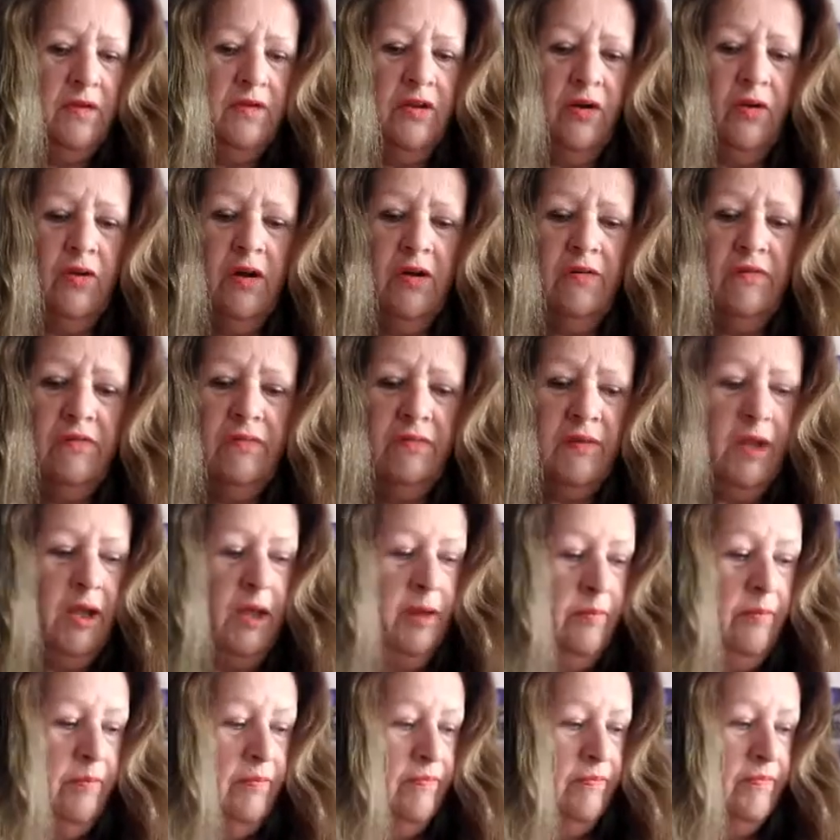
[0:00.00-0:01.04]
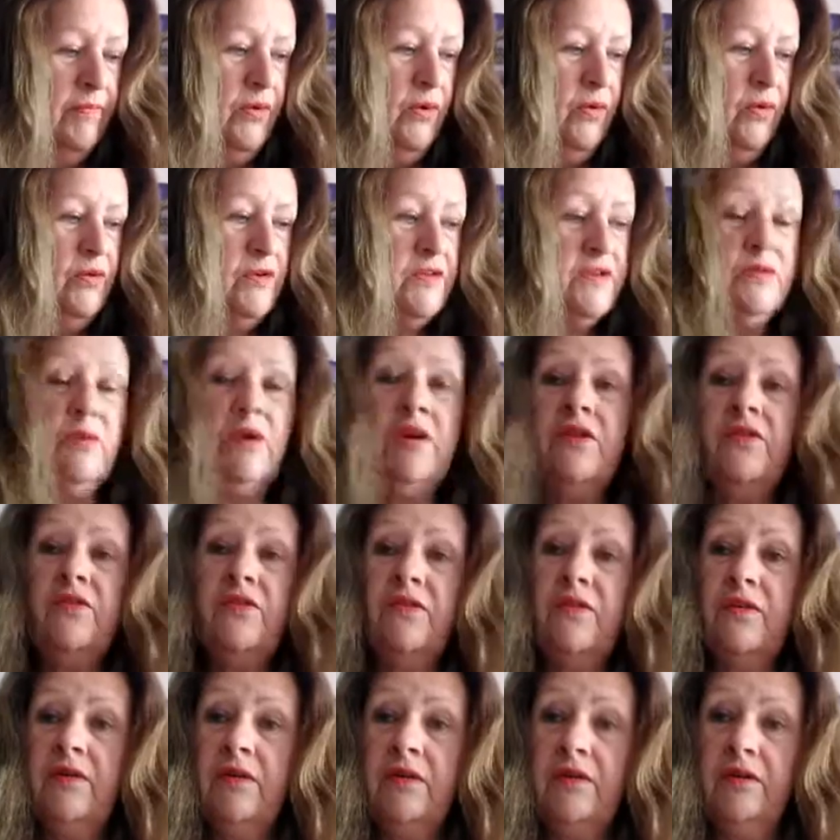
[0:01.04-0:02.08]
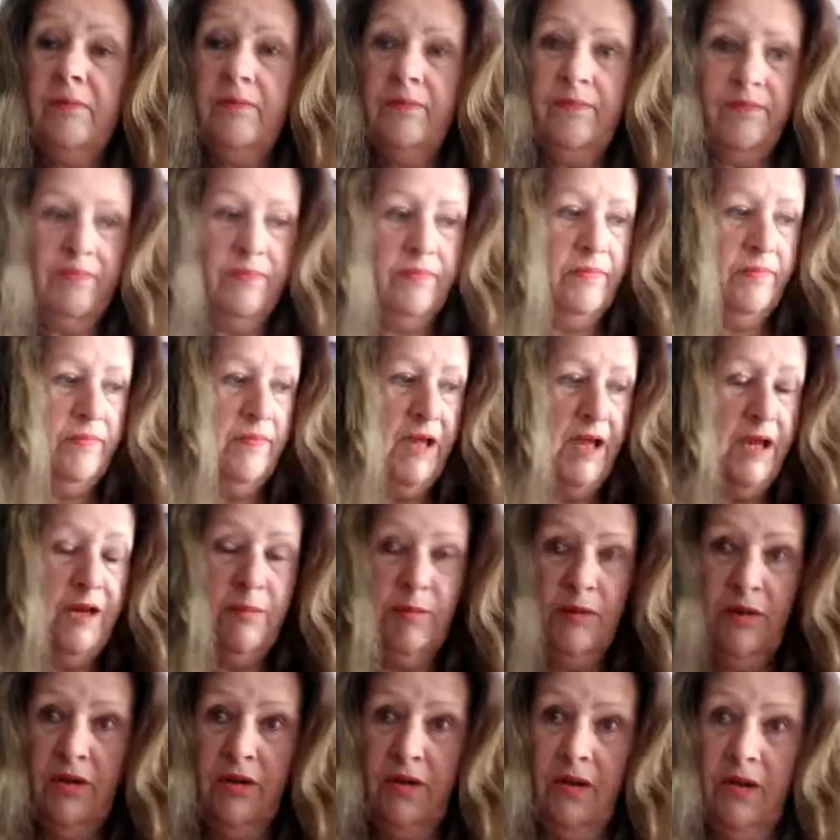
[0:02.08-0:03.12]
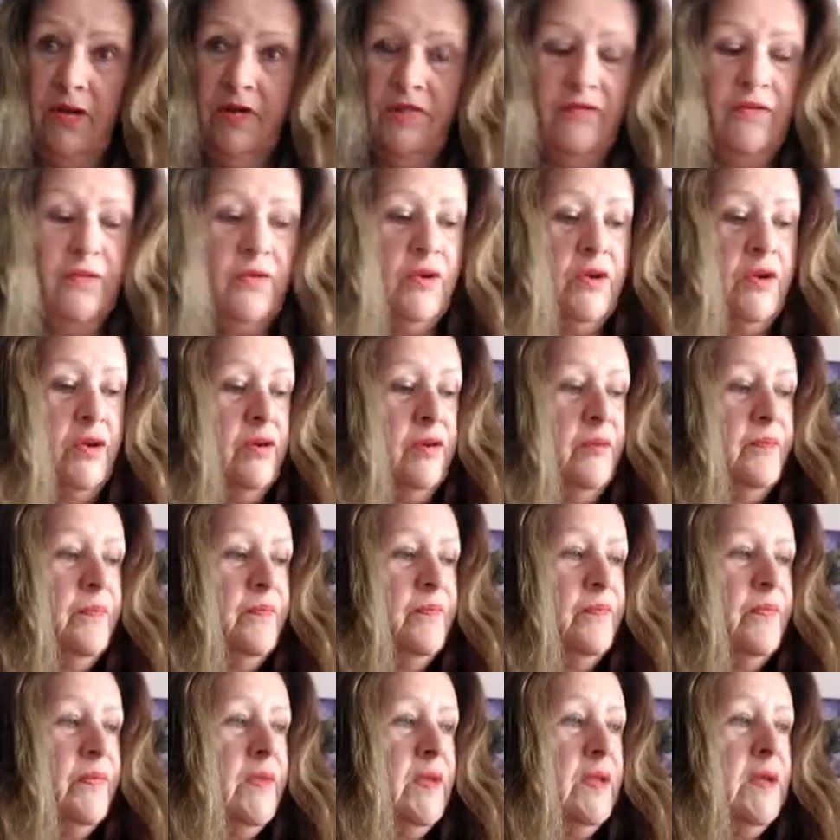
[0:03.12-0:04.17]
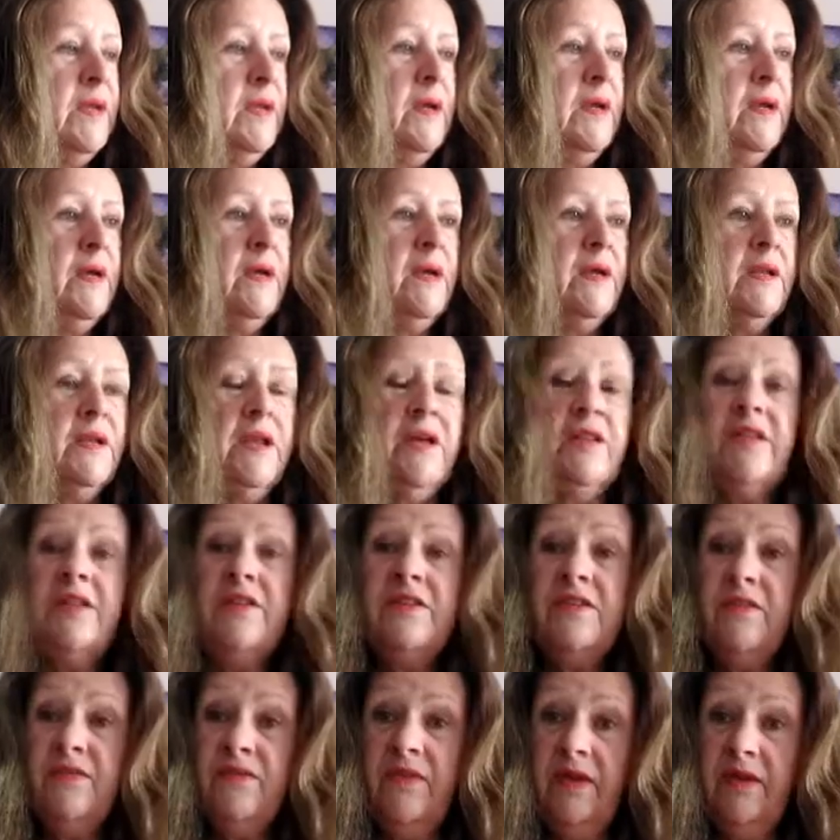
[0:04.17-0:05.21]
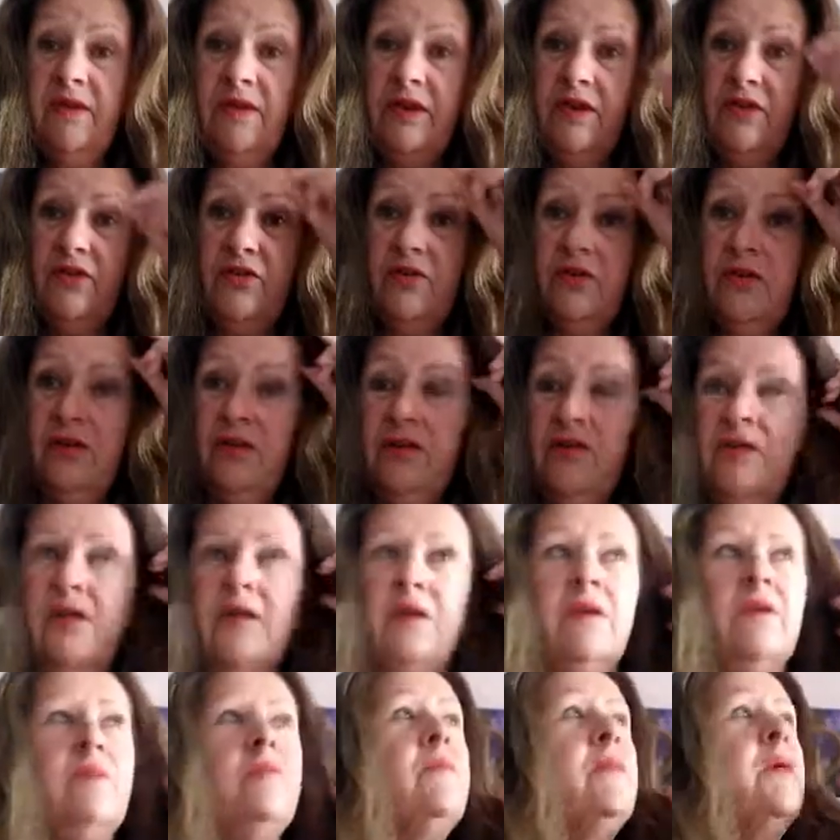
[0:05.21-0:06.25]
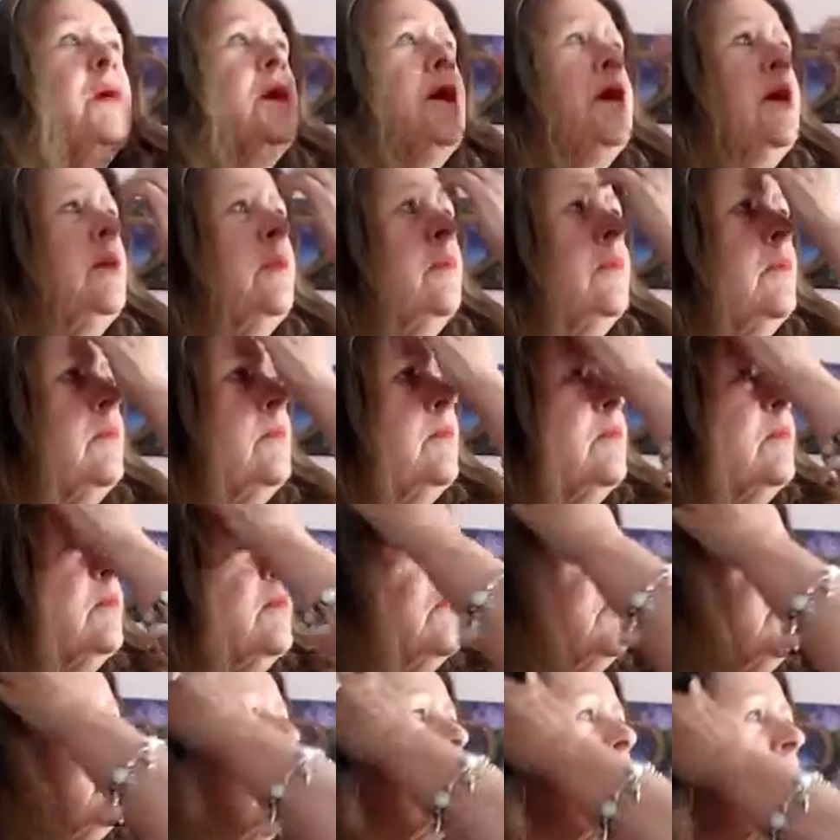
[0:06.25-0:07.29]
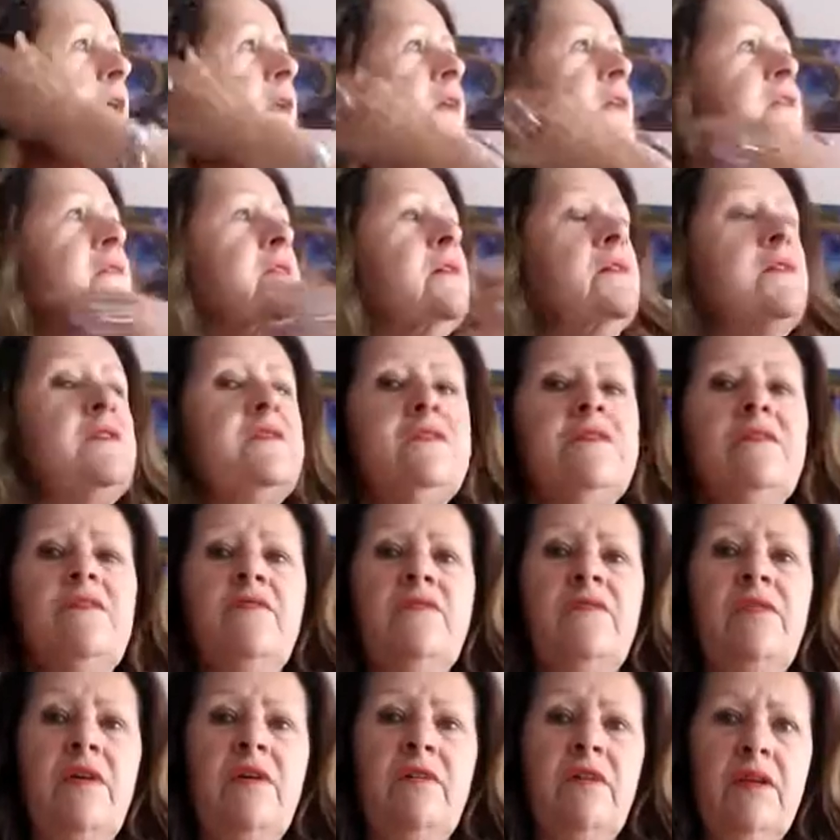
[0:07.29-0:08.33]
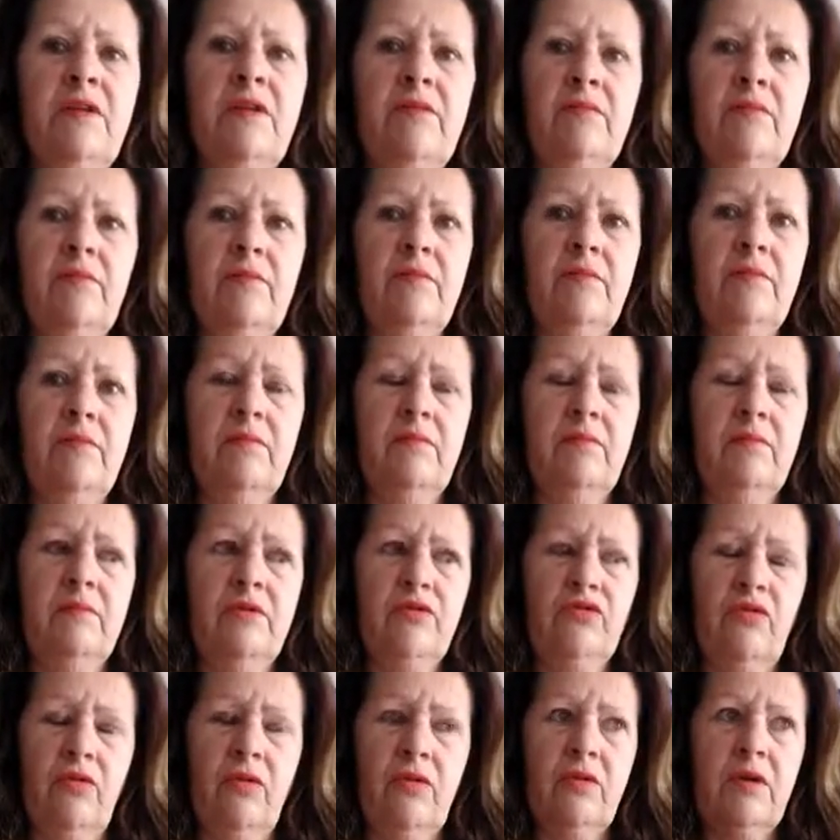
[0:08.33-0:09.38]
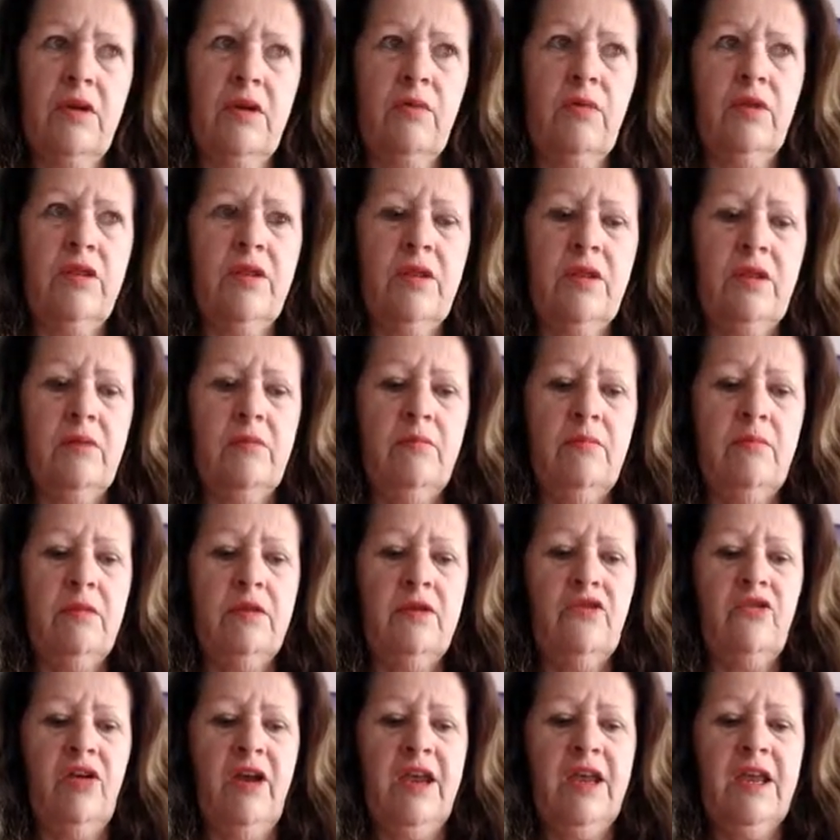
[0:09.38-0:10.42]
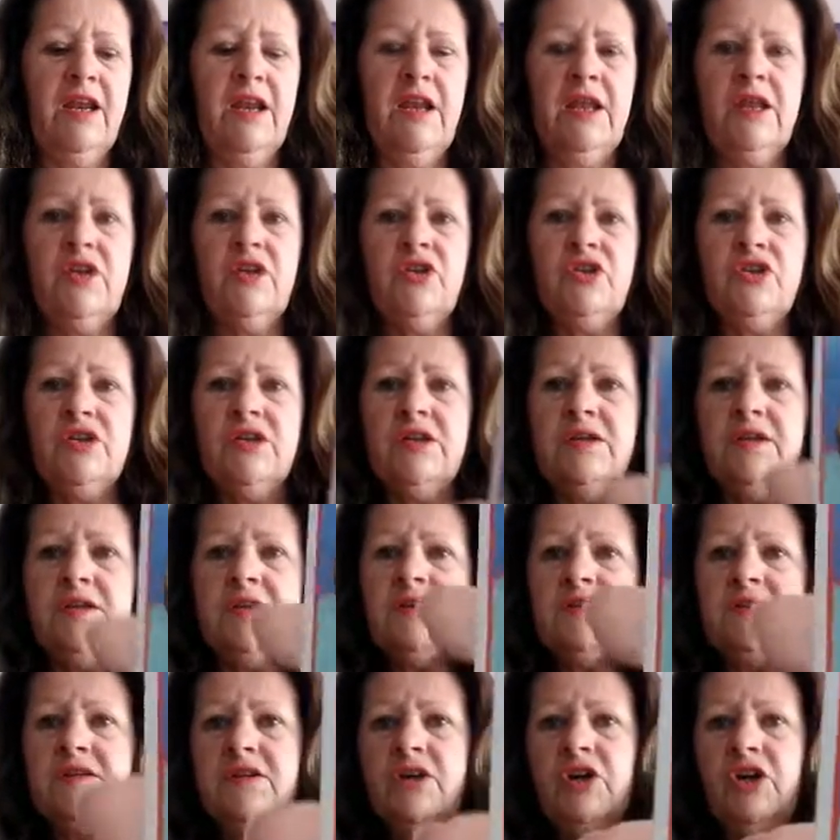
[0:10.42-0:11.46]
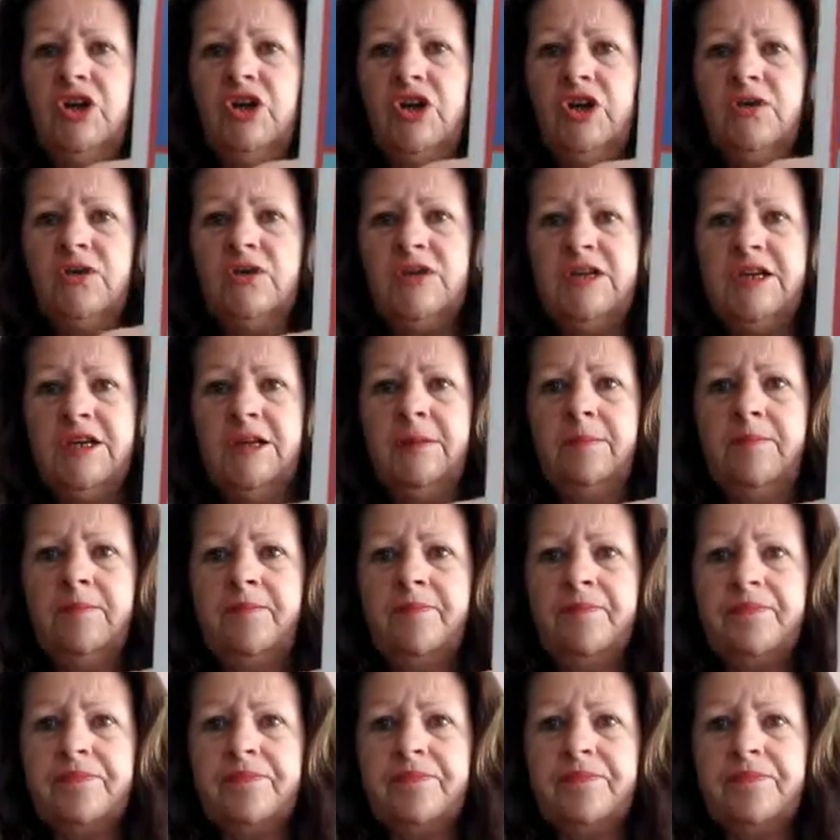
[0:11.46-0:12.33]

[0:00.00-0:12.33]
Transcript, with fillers: So I've also asked for an animal card for you. Now this is very interesting, and it ties in very strongly with the dragon energy. This is Coyote.